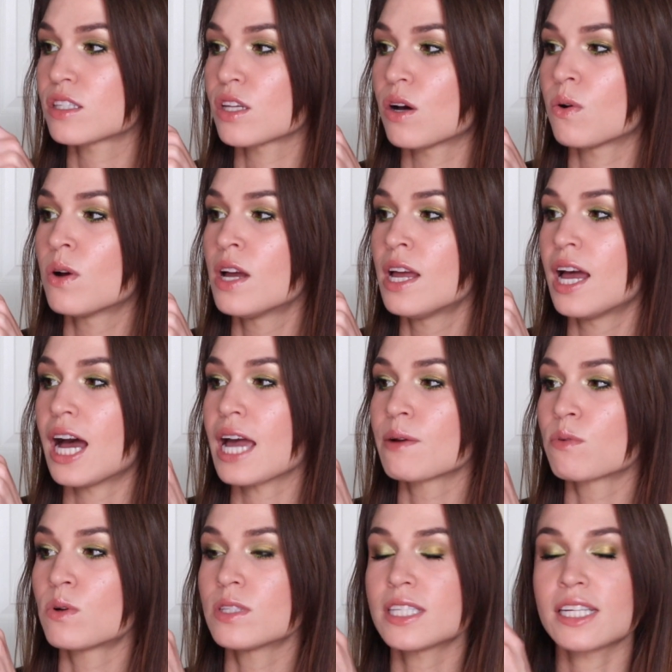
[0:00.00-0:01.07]
So I
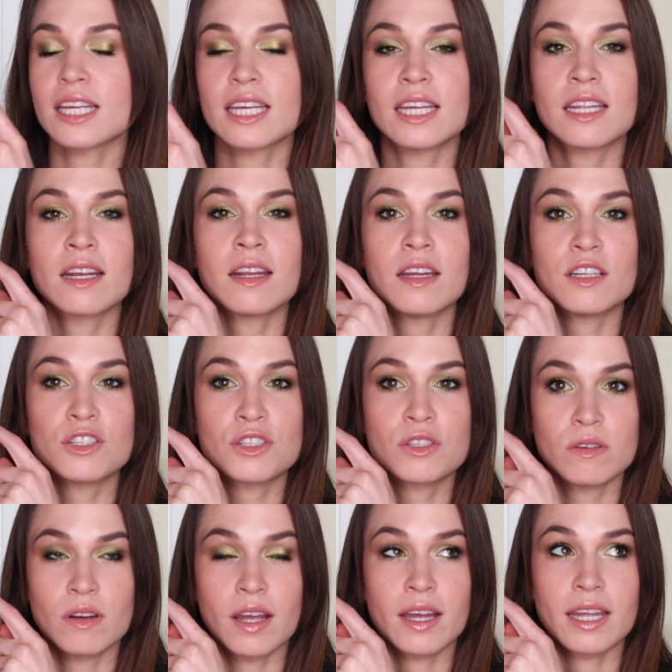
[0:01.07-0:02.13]
rolled it in
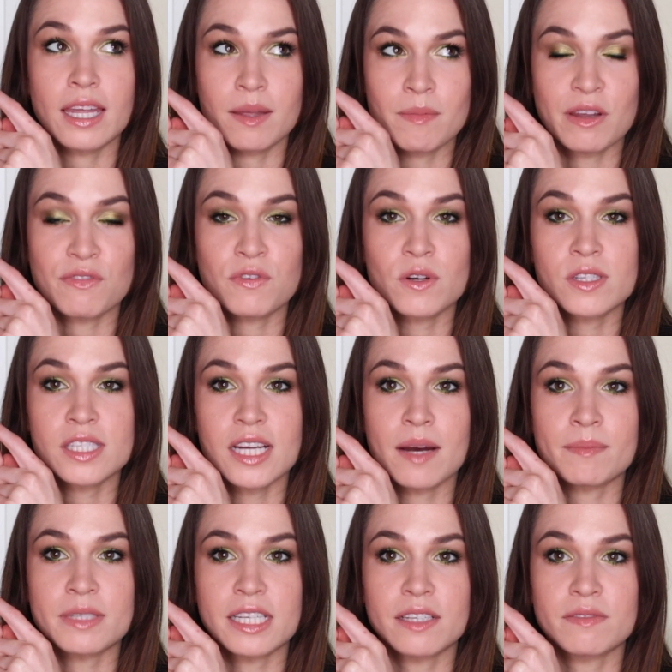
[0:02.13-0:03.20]
my first
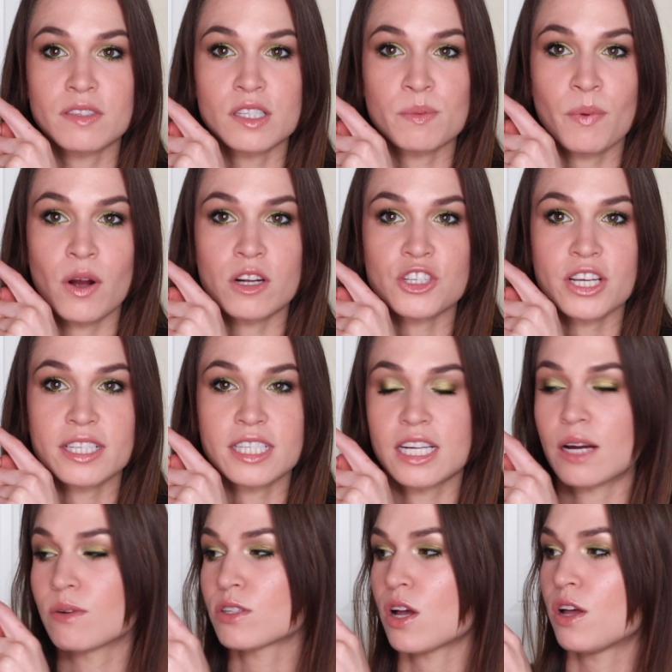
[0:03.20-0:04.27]
update of this project, and
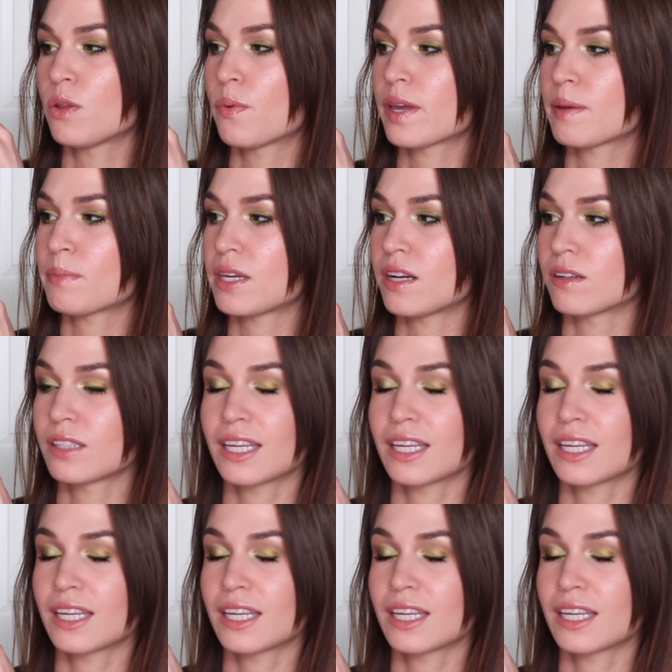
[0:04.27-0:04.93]
I was all the Ouai up here.